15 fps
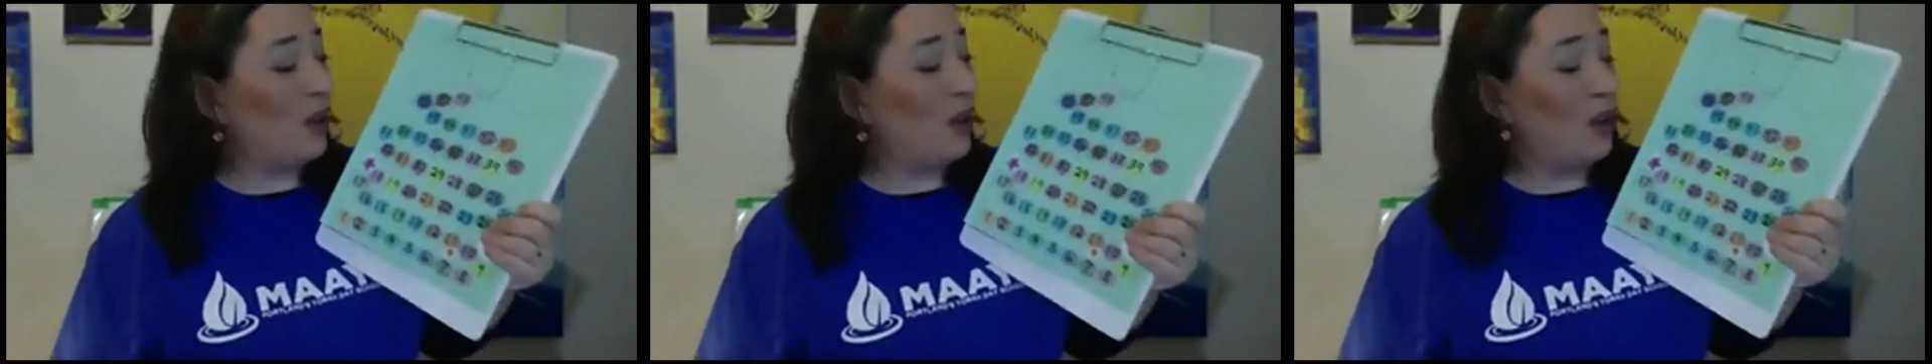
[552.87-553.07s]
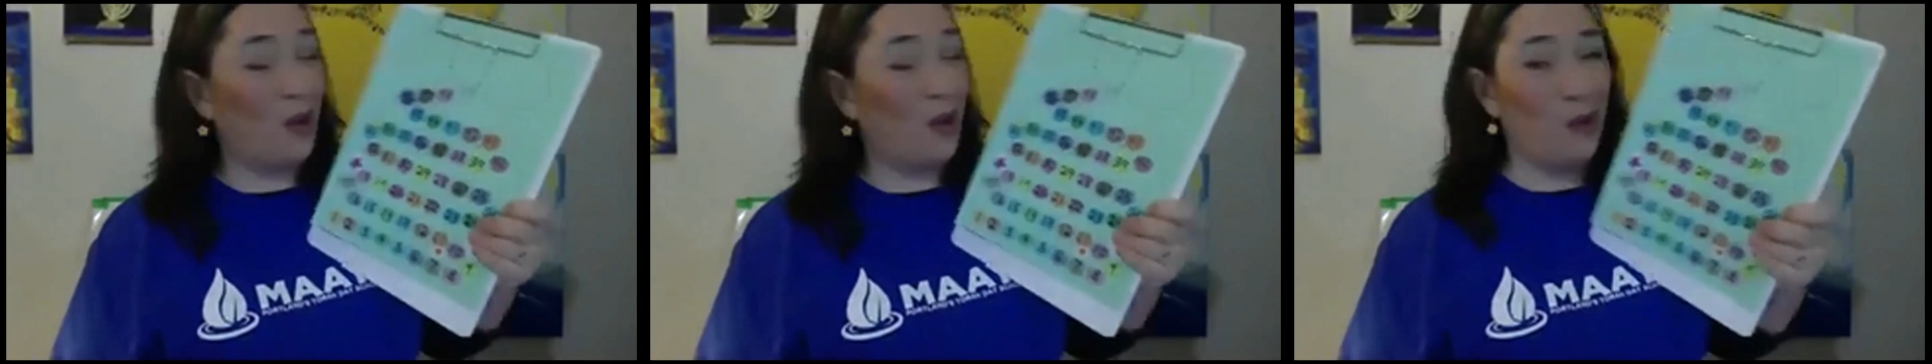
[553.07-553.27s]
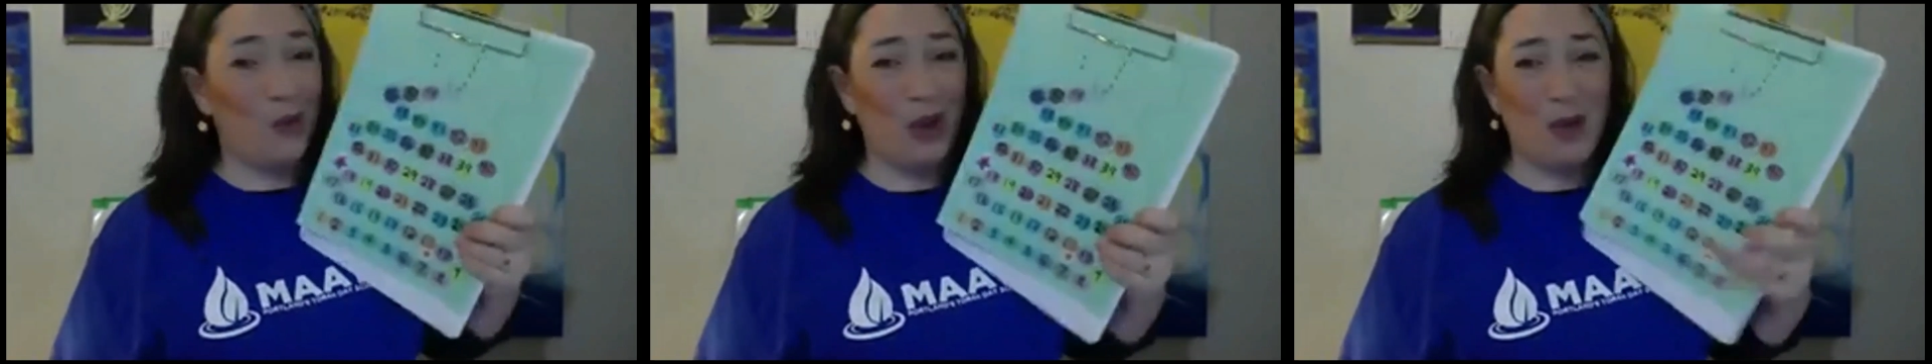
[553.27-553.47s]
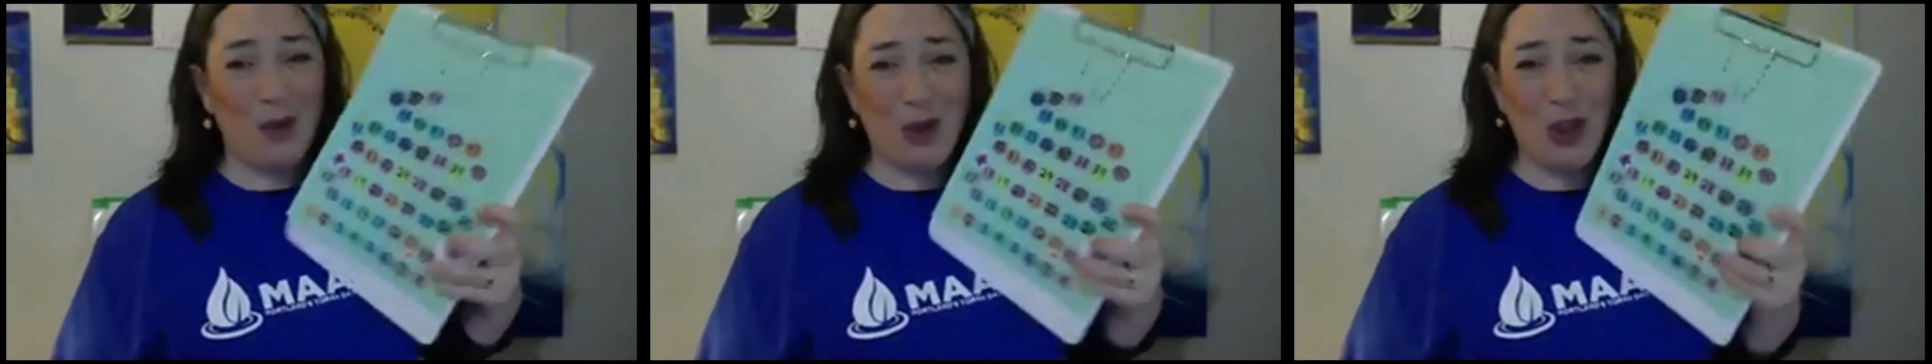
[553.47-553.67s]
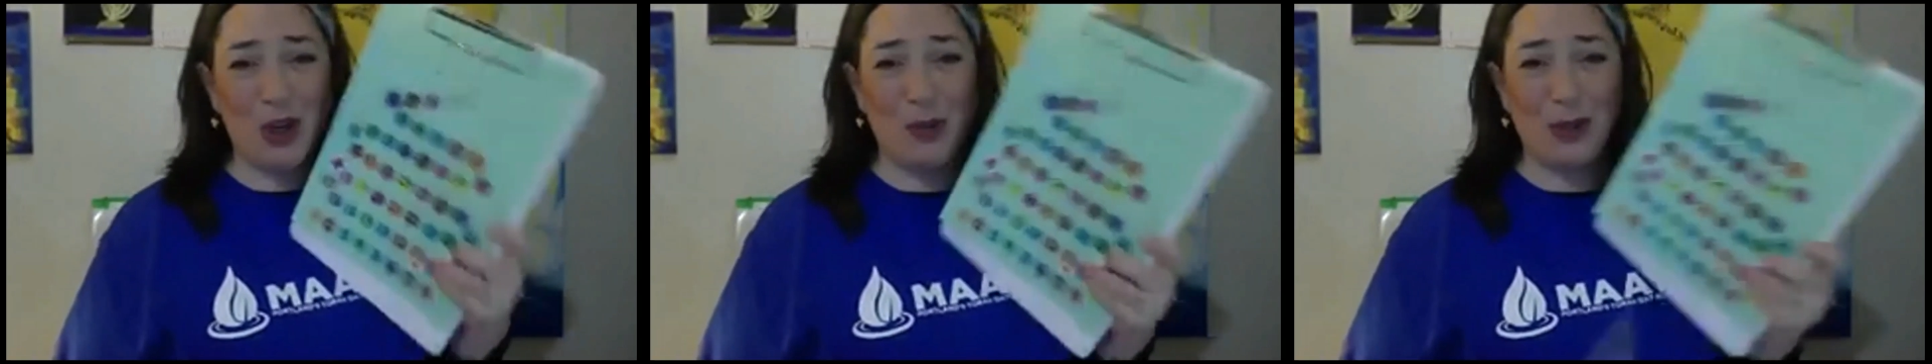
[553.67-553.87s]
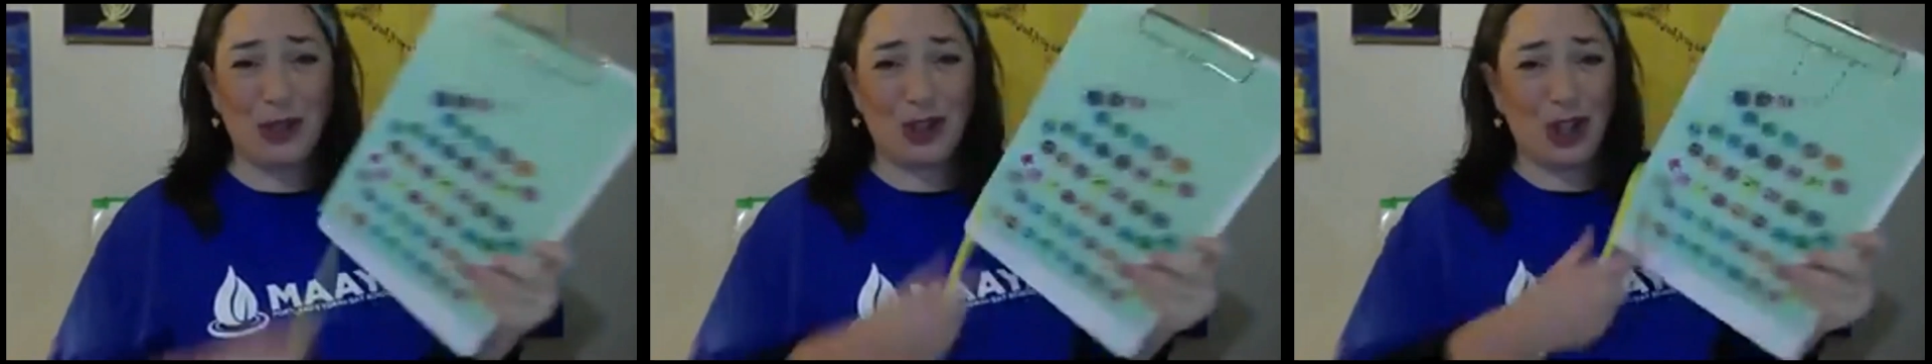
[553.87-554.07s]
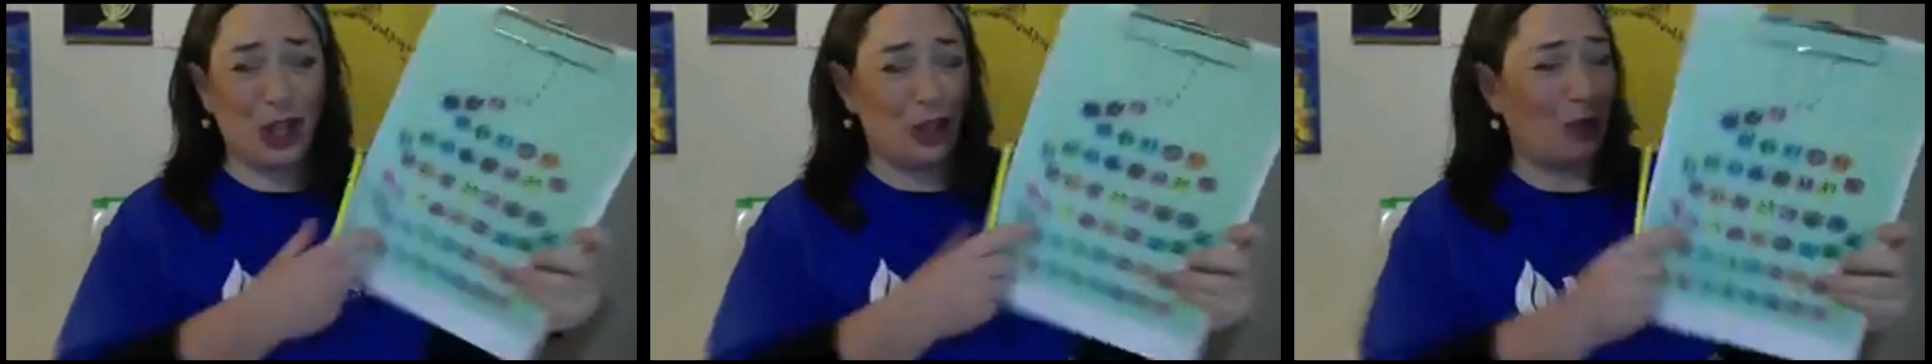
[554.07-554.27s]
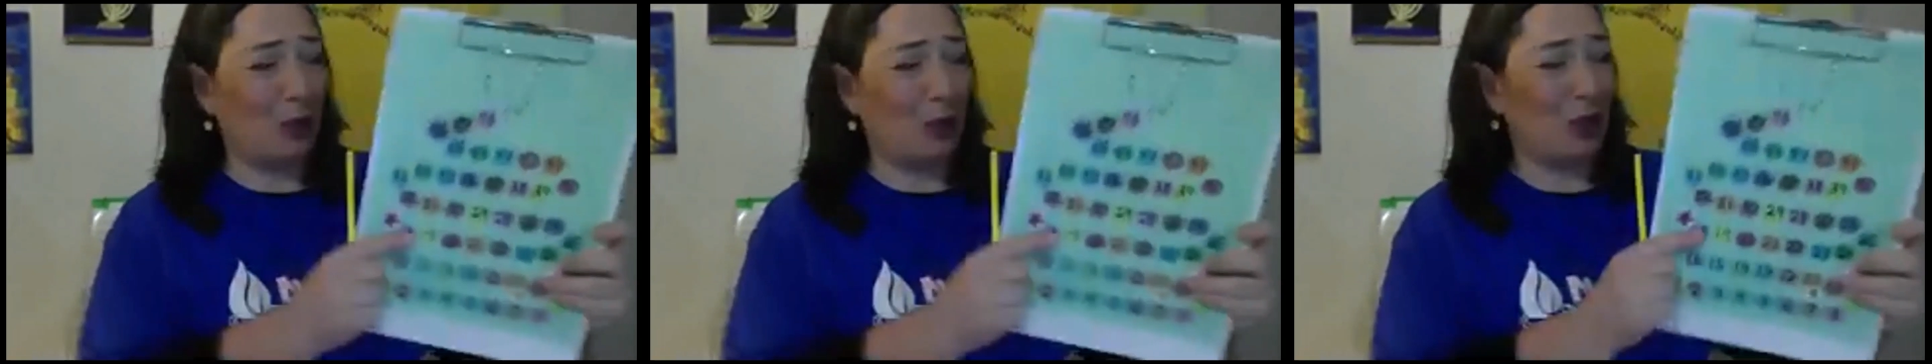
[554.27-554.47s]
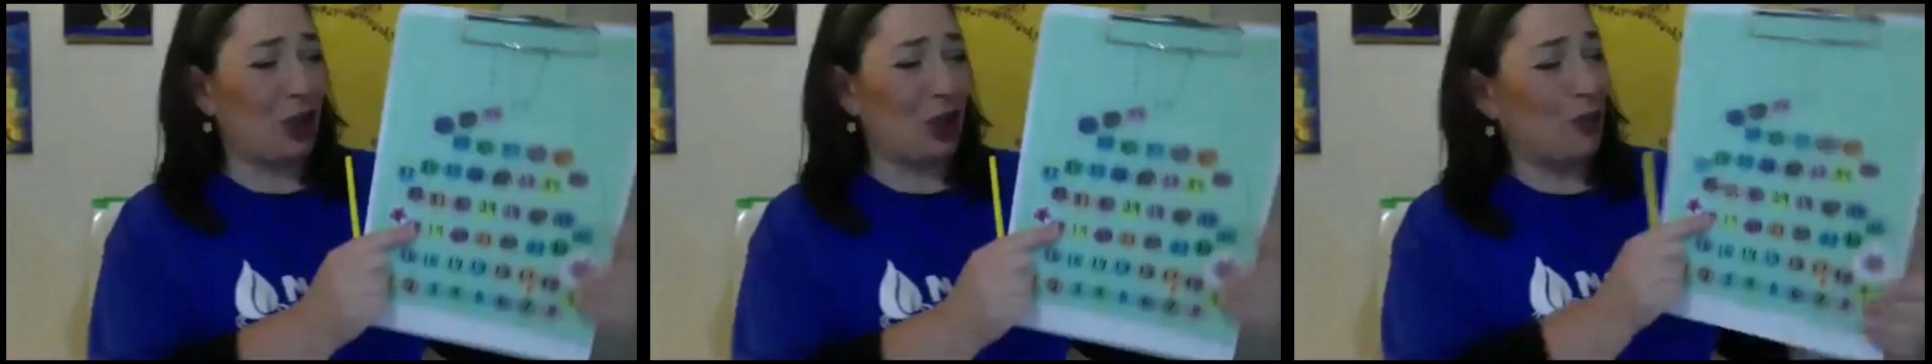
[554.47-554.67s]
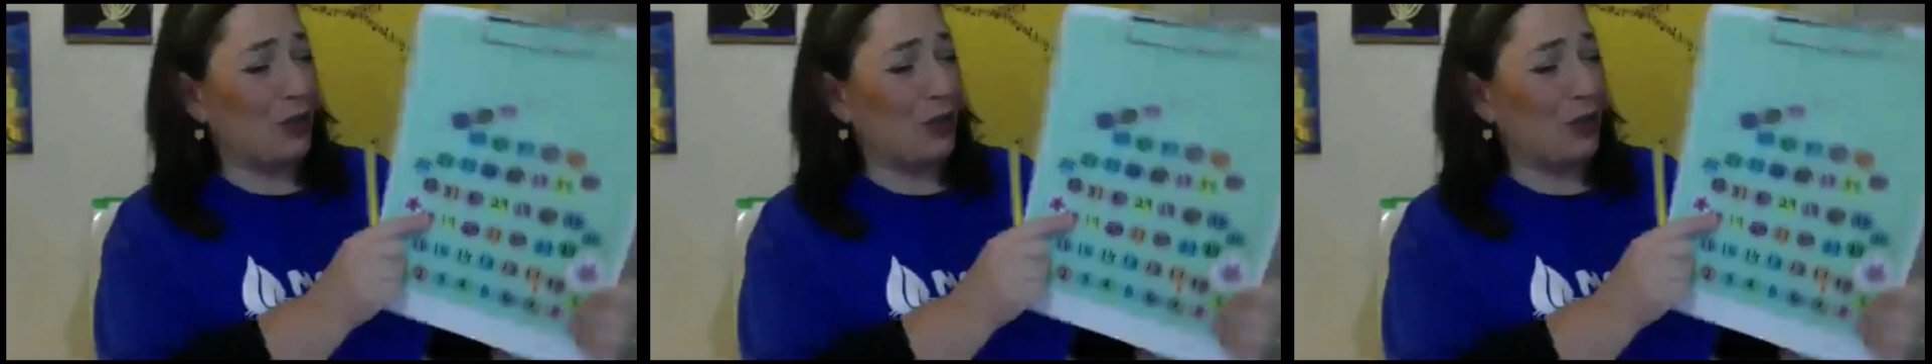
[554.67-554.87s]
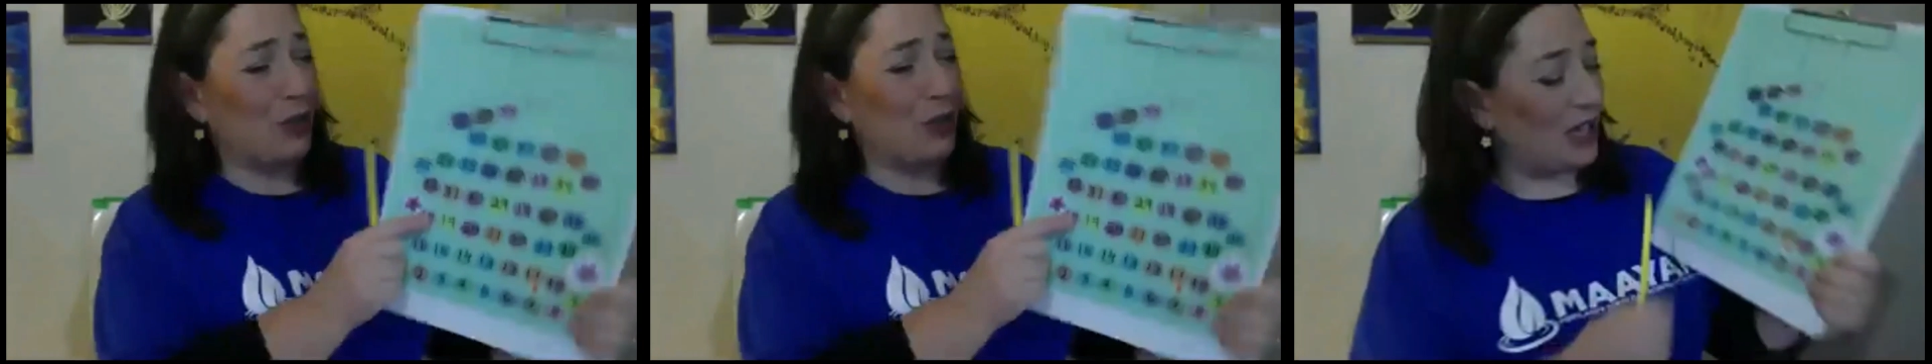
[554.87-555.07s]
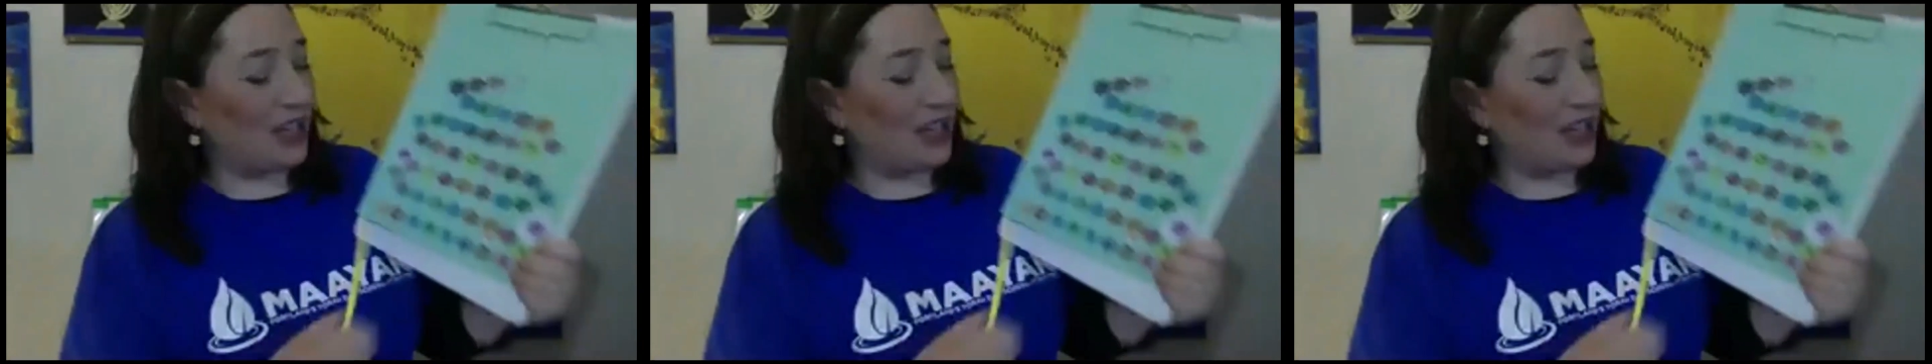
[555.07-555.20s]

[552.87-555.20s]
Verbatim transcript: but I'm a little bit sad that we're done with counting.